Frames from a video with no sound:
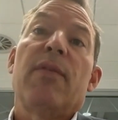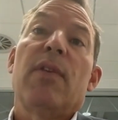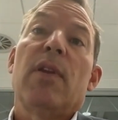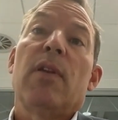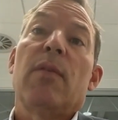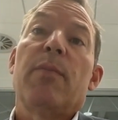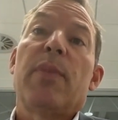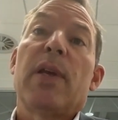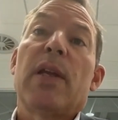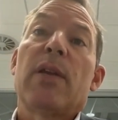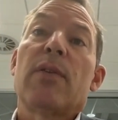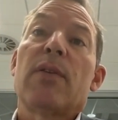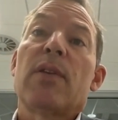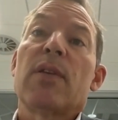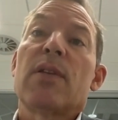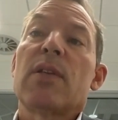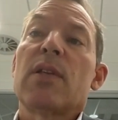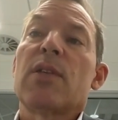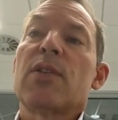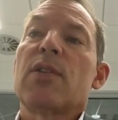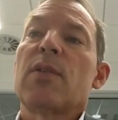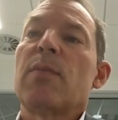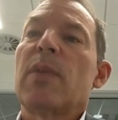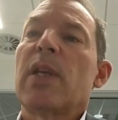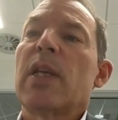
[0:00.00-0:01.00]
you know, better
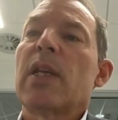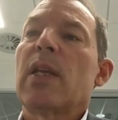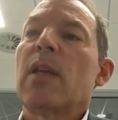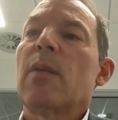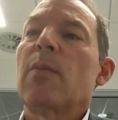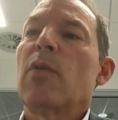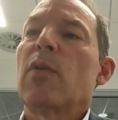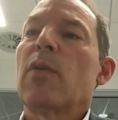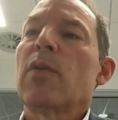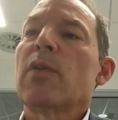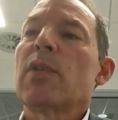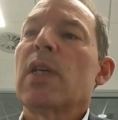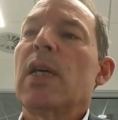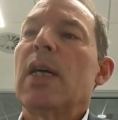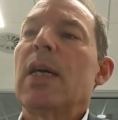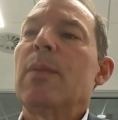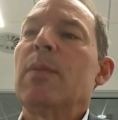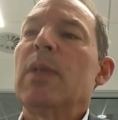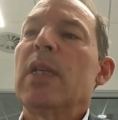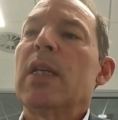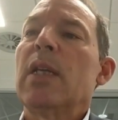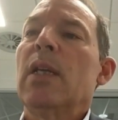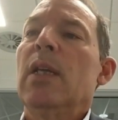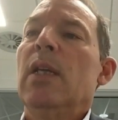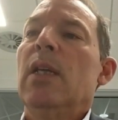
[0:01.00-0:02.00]
decision making, more
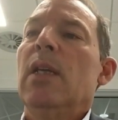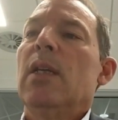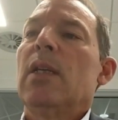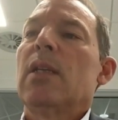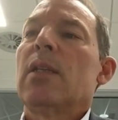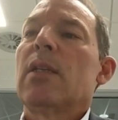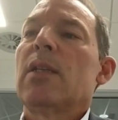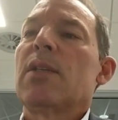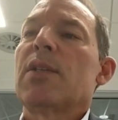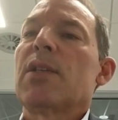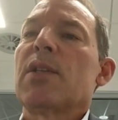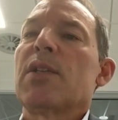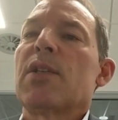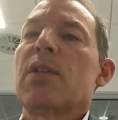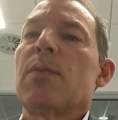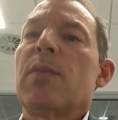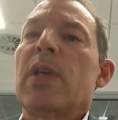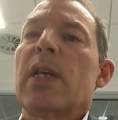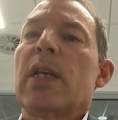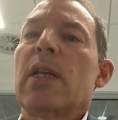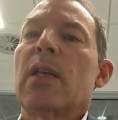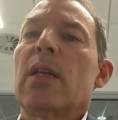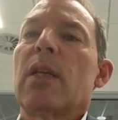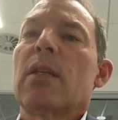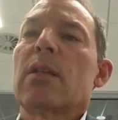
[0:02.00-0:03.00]
timely decision
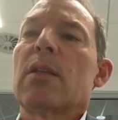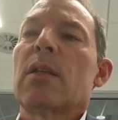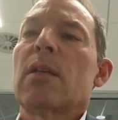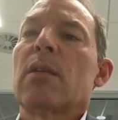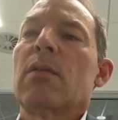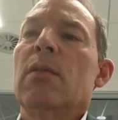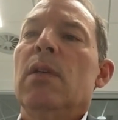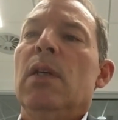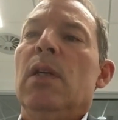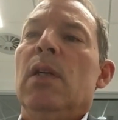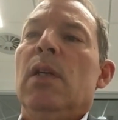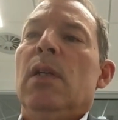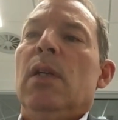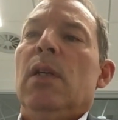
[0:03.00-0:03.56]
making. So,